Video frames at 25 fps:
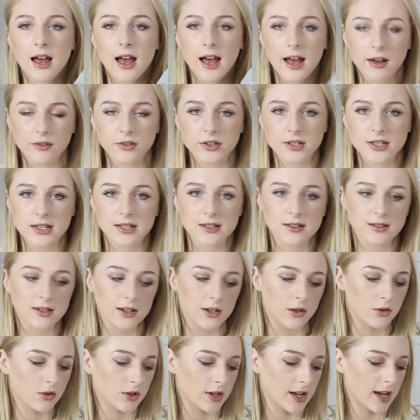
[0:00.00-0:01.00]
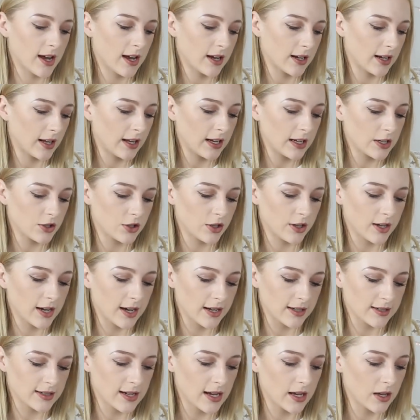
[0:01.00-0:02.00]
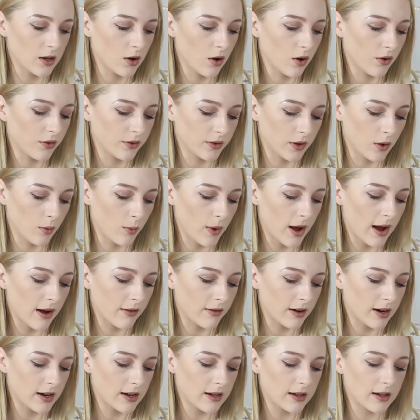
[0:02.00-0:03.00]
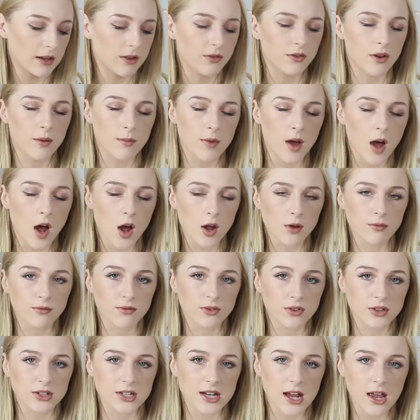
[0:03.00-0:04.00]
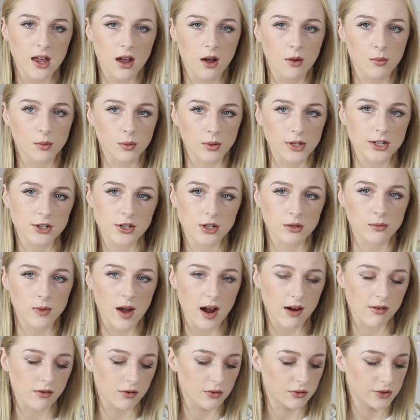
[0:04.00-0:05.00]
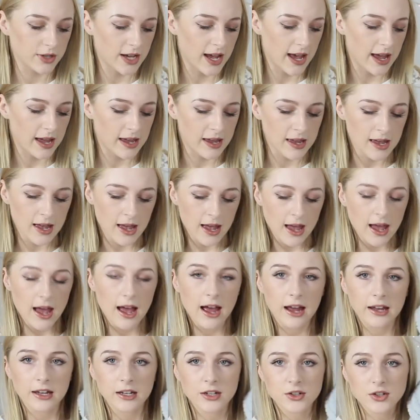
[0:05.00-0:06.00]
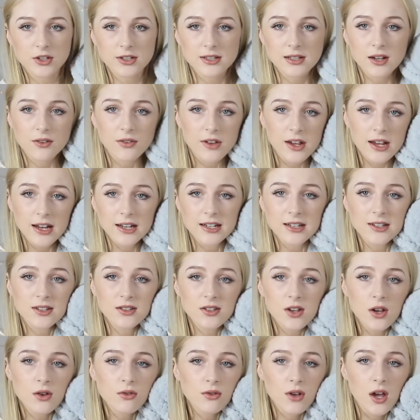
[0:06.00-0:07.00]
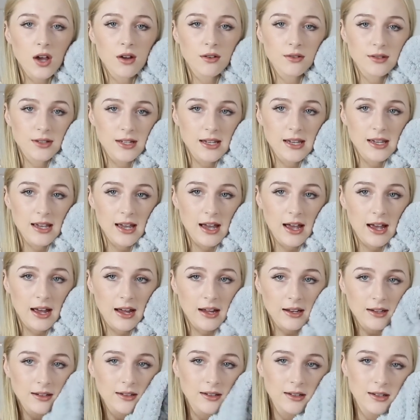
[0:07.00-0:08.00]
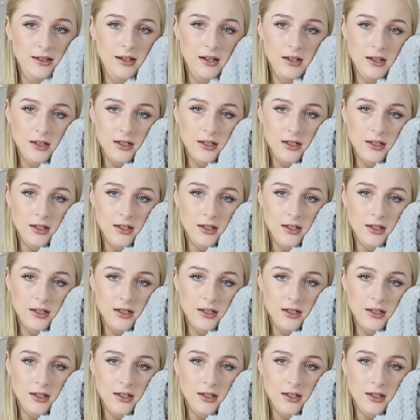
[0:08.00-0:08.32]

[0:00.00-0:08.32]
ever since I got it, and I literally can't take it off, and I wear it. If I'm at home for the day, I will literally wear it all day. And I just love it, and it's so cosy, and